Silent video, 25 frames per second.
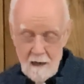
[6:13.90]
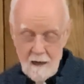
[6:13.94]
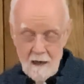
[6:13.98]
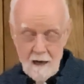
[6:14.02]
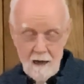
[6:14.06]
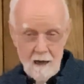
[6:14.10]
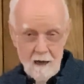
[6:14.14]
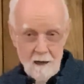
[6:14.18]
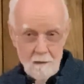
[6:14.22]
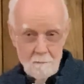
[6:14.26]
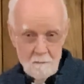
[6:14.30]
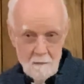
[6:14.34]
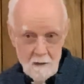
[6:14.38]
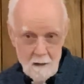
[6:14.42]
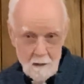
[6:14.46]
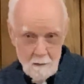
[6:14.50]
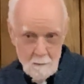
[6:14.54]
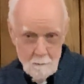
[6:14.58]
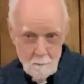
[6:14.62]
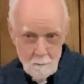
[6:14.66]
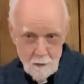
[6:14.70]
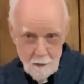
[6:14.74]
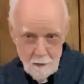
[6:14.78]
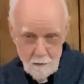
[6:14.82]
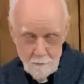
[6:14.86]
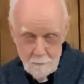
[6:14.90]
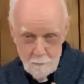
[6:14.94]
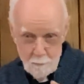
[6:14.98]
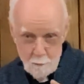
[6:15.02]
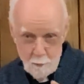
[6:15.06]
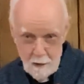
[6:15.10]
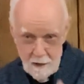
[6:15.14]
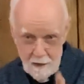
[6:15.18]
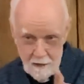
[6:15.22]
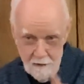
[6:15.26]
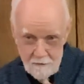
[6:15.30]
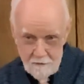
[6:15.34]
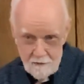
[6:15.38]
But if we
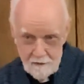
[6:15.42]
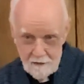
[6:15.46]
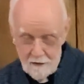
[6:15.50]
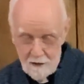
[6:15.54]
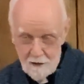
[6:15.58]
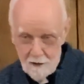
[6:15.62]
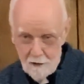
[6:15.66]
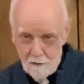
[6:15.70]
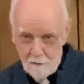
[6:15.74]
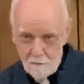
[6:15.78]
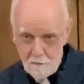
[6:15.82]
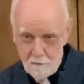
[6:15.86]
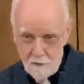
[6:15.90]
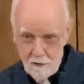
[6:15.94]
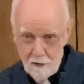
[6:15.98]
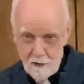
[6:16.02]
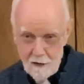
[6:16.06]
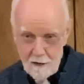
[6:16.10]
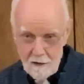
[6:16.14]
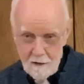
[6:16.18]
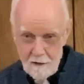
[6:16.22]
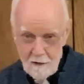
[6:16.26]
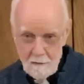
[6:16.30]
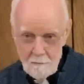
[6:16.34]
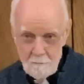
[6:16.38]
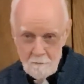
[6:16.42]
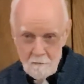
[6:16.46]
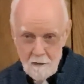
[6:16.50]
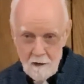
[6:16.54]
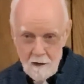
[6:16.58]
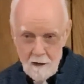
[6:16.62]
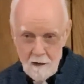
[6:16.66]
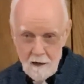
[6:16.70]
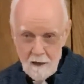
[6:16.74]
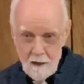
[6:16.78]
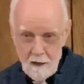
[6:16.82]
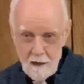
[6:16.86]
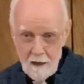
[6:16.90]
listen carefully,
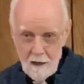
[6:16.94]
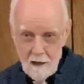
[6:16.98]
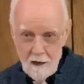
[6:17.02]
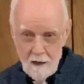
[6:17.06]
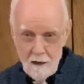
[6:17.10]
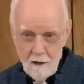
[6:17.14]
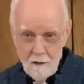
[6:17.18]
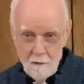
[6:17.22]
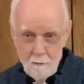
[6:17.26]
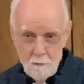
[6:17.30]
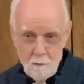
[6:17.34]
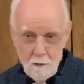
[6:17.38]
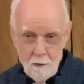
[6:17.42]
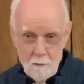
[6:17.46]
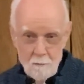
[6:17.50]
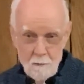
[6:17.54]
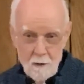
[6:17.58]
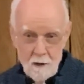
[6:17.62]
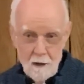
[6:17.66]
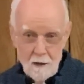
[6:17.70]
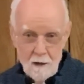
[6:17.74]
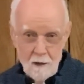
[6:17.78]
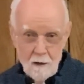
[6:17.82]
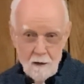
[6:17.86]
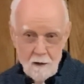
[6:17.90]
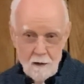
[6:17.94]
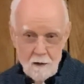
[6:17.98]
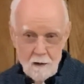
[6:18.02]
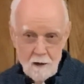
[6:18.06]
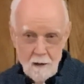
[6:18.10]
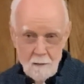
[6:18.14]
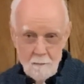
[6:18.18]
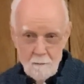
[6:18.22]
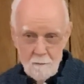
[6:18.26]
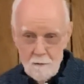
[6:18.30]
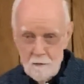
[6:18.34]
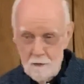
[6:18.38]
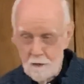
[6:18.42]
when we
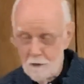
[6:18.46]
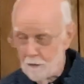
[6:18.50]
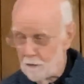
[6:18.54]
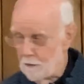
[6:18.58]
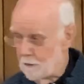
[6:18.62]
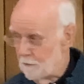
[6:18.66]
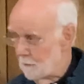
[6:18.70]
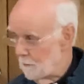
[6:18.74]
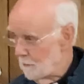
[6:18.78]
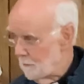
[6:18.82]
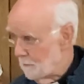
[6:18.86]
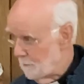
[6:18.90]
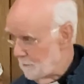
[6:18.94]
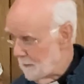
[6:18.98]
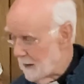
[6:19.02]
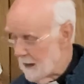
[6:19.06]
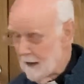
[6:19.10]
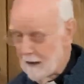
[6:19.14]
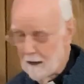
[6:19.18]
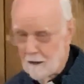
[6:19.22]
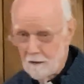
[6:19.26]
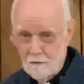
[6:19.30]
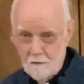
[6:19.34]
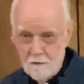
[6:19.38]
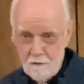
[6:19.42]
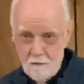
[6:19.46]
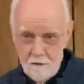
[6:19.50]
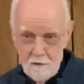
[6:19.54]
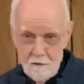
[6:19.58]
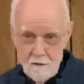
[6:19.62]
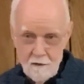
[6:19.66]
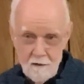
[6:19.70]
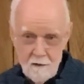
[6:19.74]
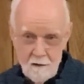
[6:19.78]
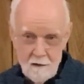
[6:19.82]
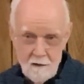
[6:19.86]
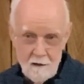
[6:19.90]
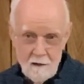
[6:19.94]
come to
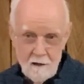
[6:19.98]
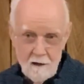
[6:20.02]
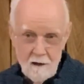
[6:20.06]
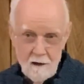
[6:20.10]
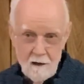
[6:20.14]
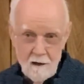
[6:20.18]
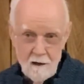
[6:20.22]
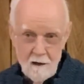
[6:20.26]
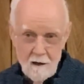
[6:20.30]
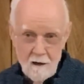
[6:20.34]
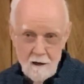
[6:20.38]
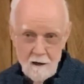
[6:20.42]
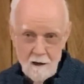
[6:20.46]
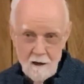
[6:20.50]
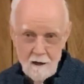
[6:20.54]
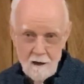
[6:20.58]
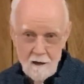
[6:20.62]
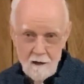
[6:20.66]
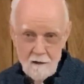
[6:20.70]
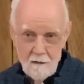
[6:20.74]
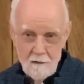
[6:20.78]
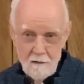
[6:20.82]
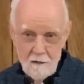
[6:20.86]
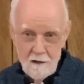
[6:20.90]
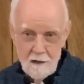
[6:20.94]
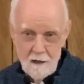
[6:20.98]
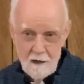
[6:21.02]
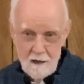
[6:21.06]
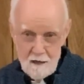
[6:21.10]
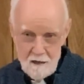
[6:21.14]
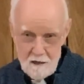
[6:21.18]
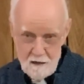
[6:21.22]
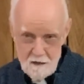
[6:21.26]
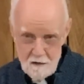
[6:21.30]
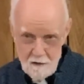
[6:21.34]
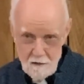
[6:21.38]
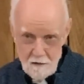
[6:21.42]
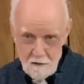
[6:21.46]
Mass on
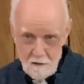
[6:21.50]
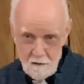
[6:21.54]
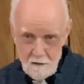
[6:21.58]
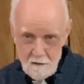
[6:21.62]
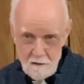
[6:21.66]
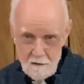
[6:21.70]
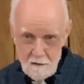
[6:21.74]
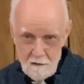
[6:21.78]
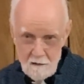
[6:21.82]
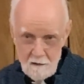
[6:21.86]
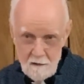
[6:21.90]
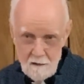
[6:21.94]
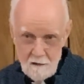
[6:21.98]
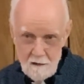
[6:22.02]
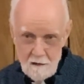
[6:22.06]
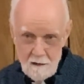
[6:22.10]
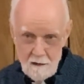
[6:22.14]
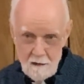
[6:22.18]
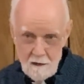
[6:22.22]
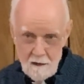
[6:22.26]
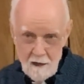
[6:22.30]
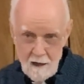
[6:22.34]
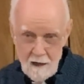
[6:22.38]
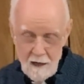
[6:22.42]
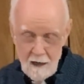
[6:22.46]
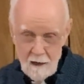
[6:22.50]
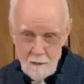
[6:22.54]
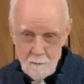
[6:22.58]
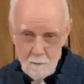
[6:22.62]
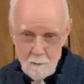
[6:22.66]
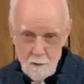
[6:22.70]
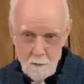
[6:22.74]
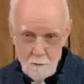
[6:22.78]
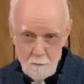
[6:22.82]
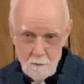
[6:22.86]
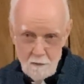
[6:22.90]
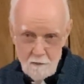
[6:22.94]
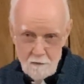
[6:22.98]
Easter and
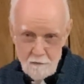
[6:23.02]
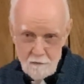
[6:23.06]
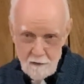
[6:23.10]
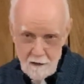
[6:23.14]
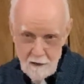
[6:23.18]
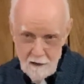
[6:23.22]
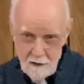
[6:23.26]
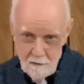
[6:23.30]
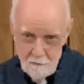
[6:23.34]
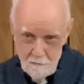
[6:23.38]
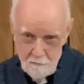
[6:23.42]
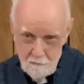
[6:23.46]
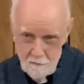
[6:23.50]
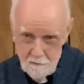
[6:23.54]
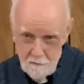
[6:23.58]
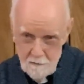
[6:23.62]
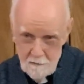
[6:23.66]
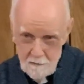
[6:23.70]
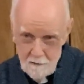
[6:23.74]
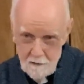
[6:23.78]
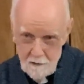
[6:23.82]
we receive